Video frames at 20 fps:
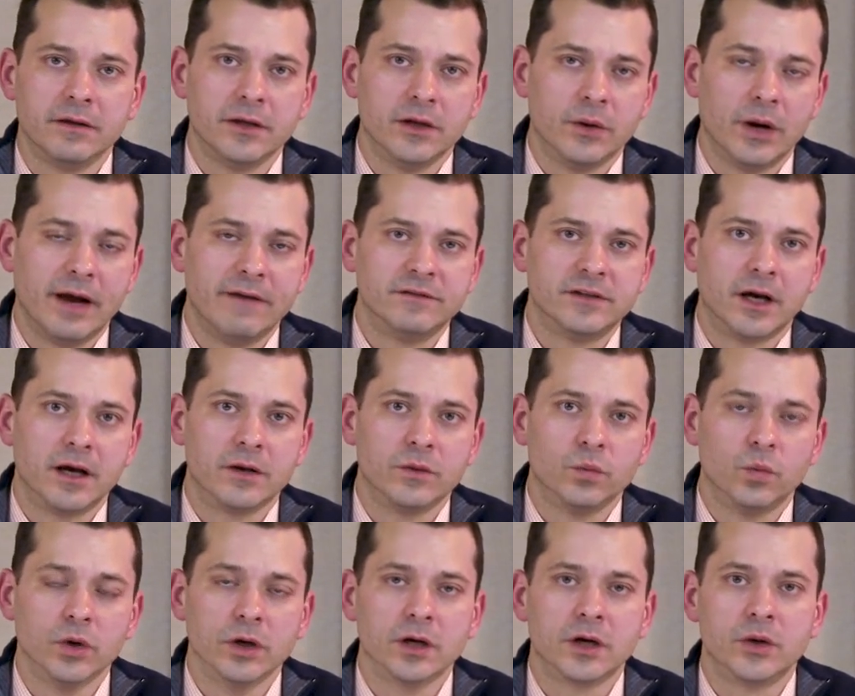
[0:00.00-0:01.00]
you know, I've done
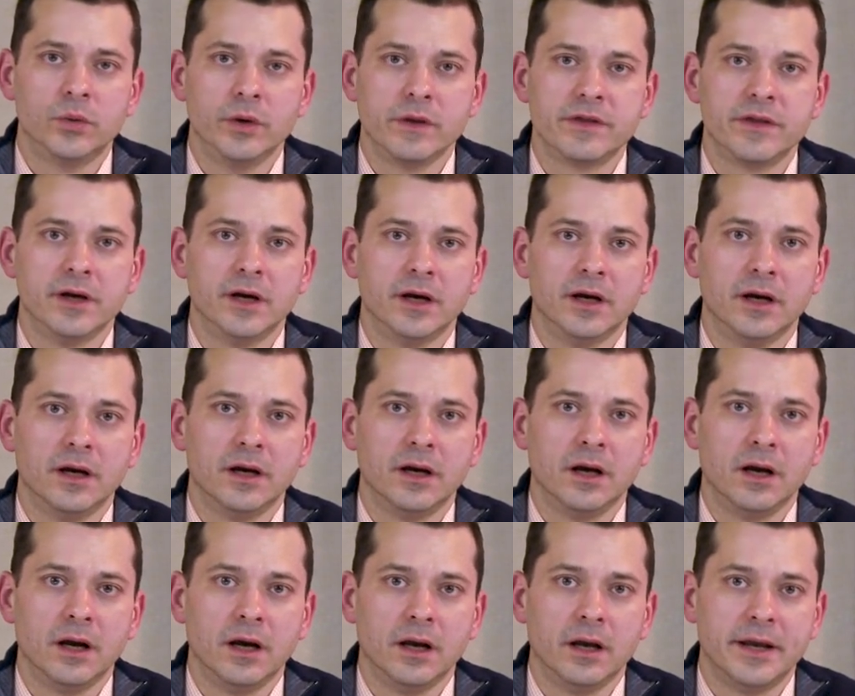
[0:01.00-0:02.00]
work with a, uh,
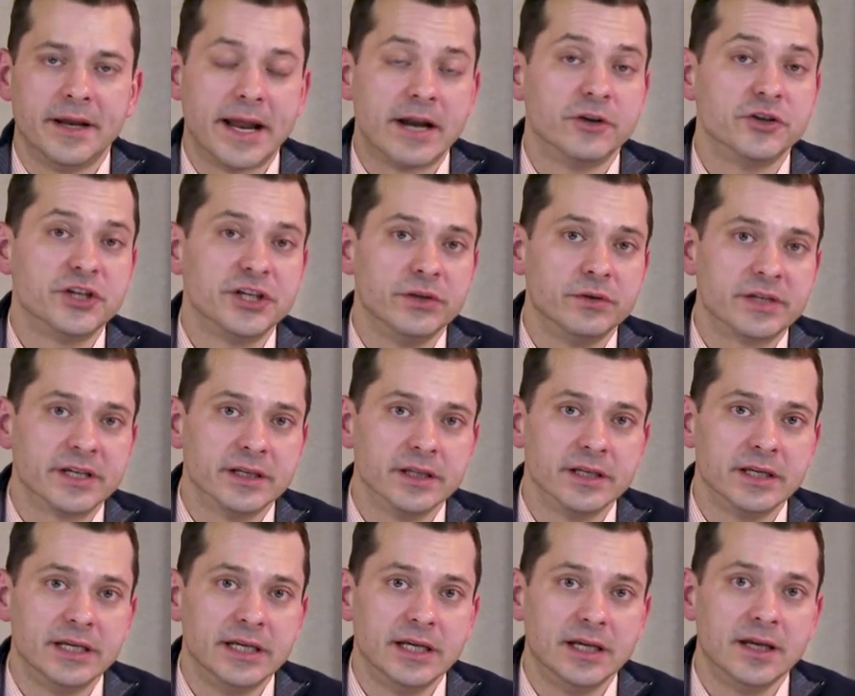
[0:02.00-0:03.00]
uh, an energy
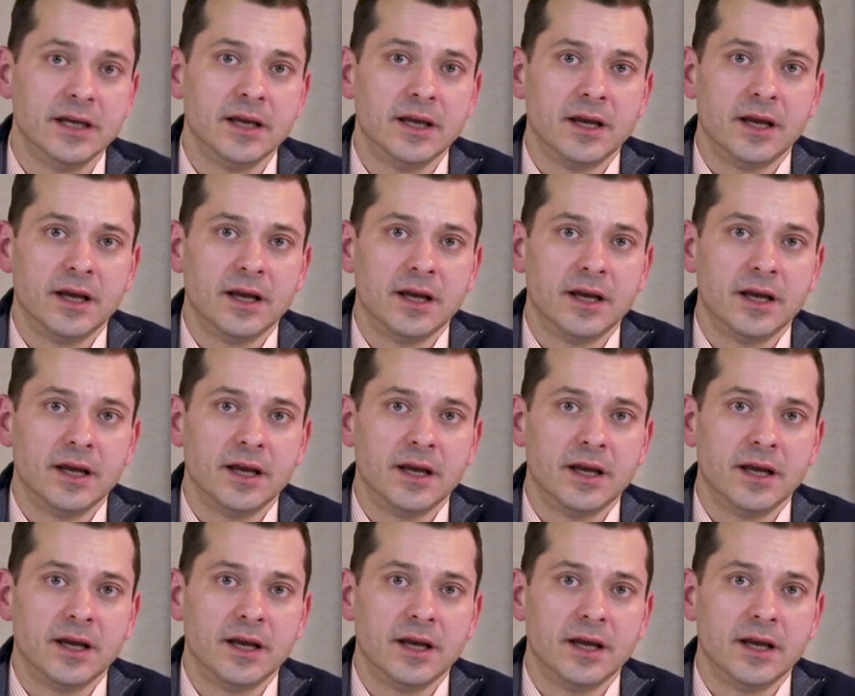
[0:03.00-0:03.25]
utility